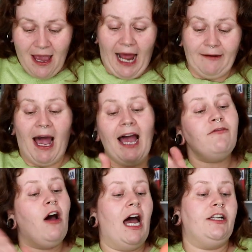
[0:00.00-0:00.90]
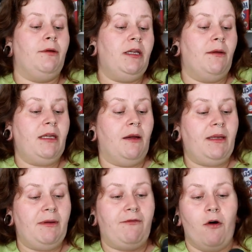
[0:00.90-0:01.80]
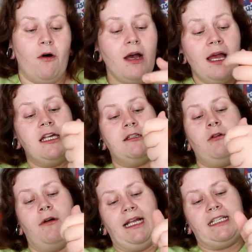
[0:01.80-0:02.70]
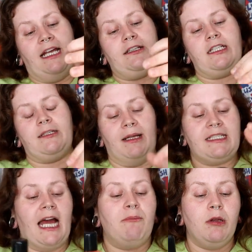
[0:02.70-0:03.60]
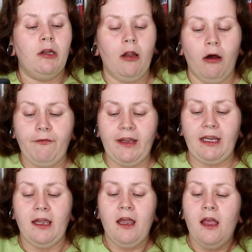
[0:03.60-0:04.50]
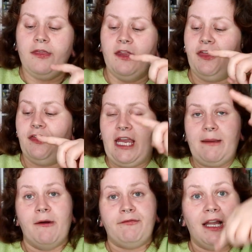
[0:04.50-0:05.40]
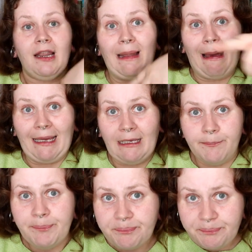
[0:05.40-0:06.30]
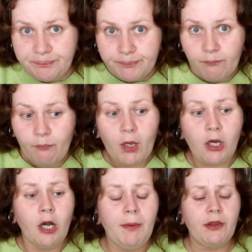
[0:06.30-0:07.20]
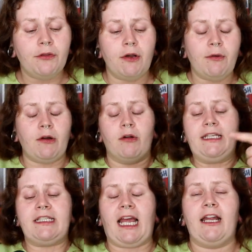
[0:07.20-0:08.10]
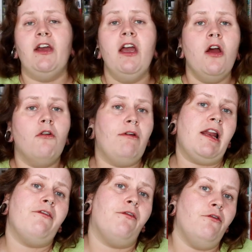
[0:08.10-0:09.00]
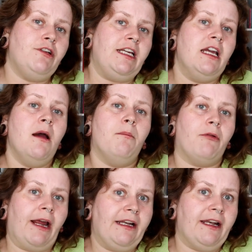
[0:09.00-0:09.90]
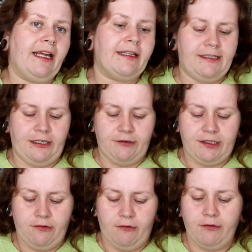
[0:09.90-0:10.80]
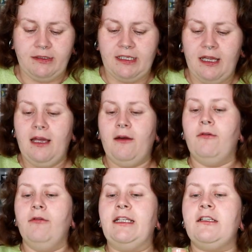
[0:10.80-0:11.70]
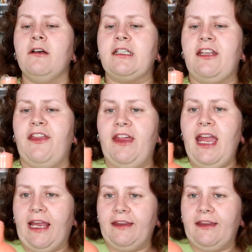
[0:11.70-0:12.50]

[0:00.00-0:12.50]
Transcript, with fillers: Anyway, I've not had Yummy Yummy Yummy before, so I'm quite excited to smell this. I'm loving the theme of the lime coming through in all these kind of really fruity, brightening citrus notes. Oh, this looks thick.